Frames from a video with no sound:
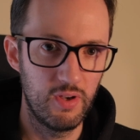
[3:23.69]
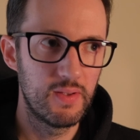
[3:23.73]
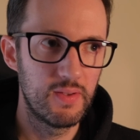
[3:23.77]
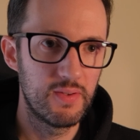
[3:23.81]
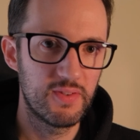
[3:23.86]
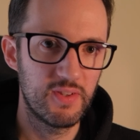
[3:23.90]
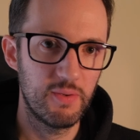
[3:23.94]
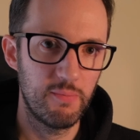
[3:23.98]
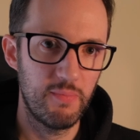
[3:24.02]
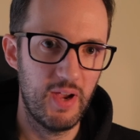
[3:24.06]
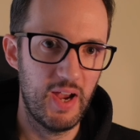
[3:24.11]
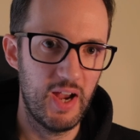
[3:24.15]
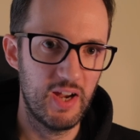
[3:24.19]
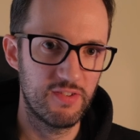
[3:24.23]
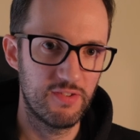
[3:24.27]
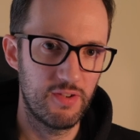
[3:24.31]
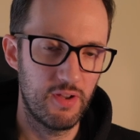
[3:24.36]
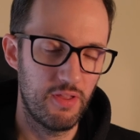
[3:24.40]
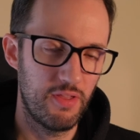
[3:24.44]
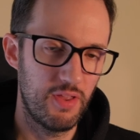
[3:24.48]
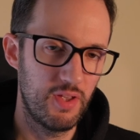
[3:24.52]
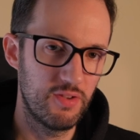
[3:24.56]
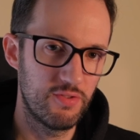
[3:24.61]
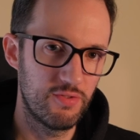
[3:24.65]
Some extra
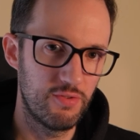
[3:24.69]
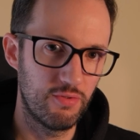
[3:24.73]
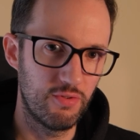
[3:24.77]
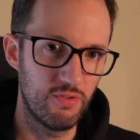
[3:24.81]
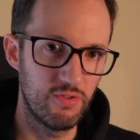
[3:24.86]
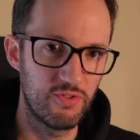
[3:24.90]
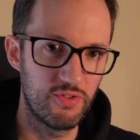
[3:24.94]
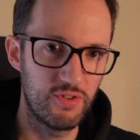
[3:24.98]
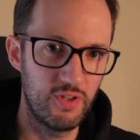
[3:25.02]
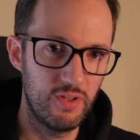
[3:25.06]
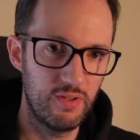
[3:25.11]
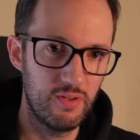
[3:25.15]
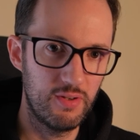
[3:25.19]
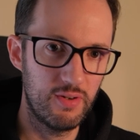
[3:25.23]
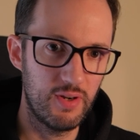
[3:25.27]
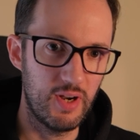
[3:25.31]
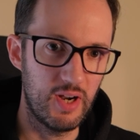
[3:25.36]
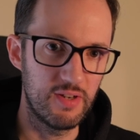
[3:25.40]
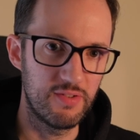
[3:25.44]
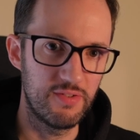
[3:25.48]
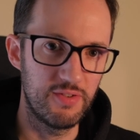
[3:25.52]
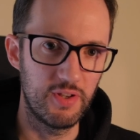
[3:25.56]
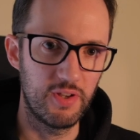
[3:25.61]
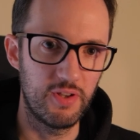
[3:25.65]
things to consider
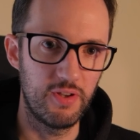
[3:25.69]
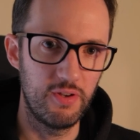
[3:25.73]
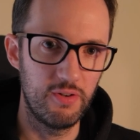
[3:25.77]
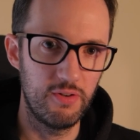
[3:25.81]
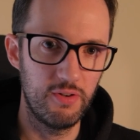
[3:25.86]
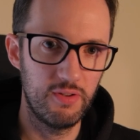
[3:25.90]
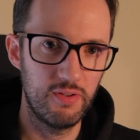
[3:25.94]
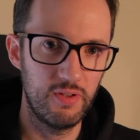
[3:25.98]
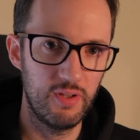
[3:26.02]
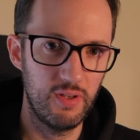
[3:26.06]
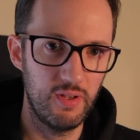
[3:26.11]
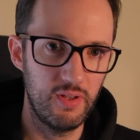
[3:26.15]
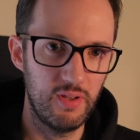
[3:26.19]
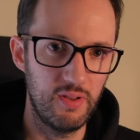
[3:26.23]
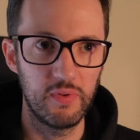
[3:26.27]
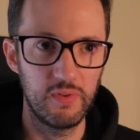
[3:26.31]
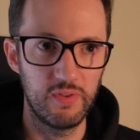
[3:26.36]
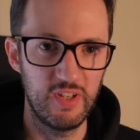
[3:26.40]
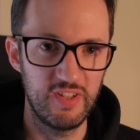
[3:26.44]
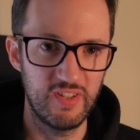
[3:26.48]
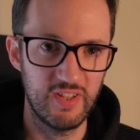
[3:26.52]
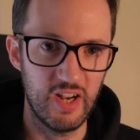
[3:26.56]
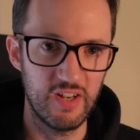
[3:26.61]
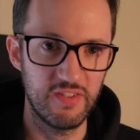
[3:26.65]
are security,
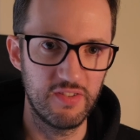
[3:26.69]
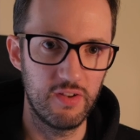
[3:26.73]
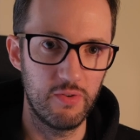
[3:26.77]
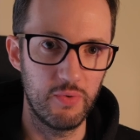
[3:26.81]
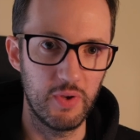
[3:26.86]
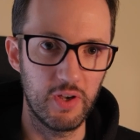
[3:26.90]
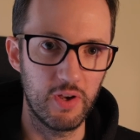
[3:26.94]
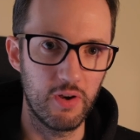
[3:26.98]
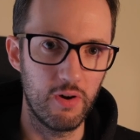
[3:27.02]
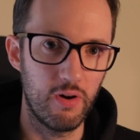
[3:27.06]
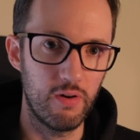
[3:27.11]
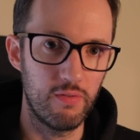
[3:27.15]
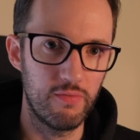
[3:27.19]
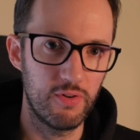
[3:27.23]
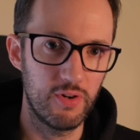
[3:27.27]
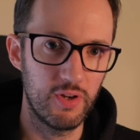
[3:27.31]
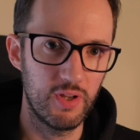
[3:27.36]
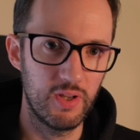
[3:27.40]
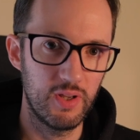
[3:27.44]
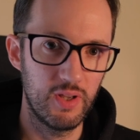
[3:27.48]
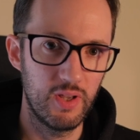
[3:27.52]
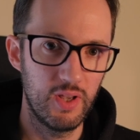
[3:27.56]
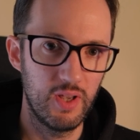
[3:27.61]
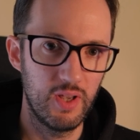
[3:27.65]
disaster
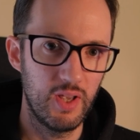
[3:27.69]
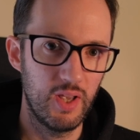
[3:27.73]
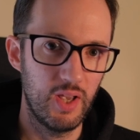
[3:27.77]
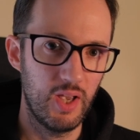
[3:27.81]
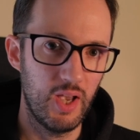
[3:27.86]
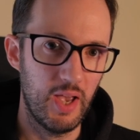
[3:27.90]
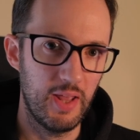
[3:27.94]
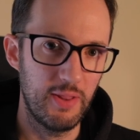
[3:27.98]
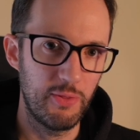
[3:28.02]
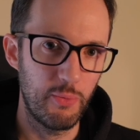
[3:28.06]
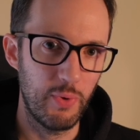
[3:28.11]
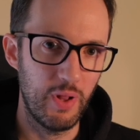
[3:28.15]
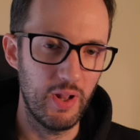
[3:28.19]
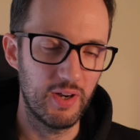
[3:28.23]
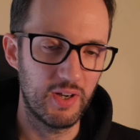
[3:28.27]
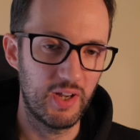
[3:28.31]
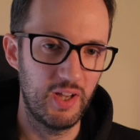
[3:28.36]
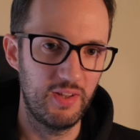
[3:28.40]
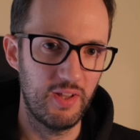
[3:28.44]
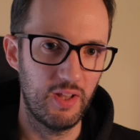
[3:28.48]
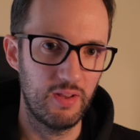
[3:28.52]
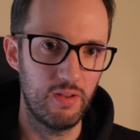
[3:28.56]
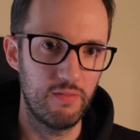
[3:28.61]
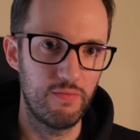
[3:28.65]
recovery, and
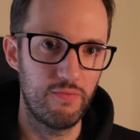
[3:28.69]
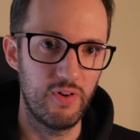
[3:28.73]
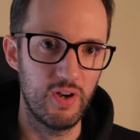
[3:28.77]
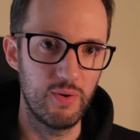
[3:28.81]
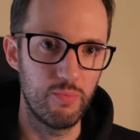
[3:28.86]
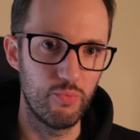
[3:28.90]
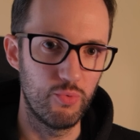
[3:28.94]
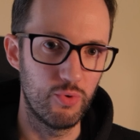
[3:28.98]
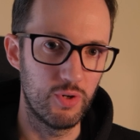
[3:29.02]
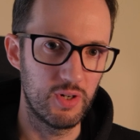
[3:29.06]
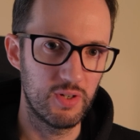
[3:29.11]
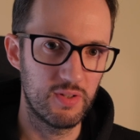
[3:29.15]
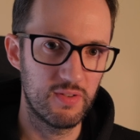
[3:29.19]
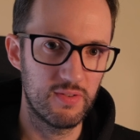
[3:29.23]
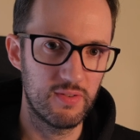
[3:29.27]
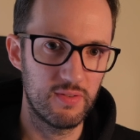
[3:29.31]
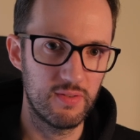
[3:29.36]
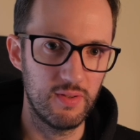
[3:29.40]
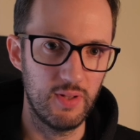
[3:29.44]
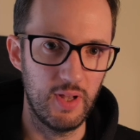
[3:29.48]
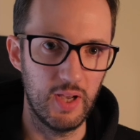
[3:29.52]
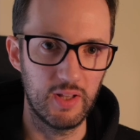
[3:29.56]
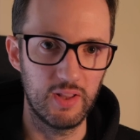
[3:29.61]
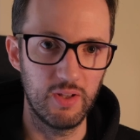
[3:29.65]
well-architected frameworks
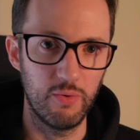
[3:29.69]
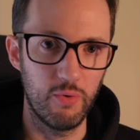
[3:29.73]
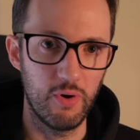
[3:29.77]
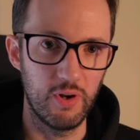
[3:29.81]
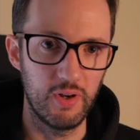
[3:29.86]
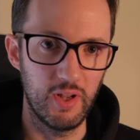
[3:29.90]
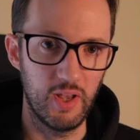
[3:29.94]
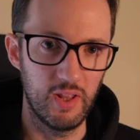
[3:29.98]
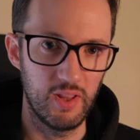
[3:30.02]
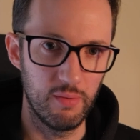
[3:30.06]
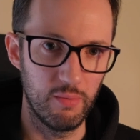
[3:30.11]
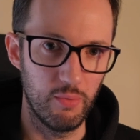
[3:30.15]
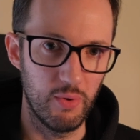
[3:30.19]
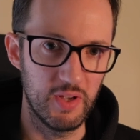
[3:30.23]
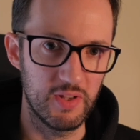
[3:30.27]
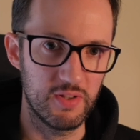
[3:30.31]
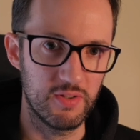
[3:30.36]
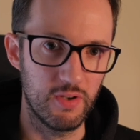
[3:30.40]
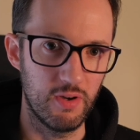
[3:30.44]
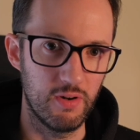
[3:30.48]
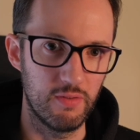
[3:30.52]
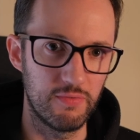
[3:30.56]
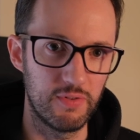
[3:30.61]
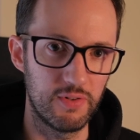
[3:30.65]
like the one AWS
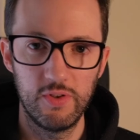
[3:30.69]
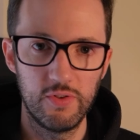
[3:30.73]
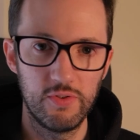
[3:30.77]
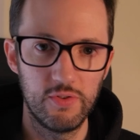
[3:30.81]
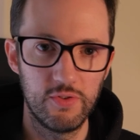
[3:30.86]
offers.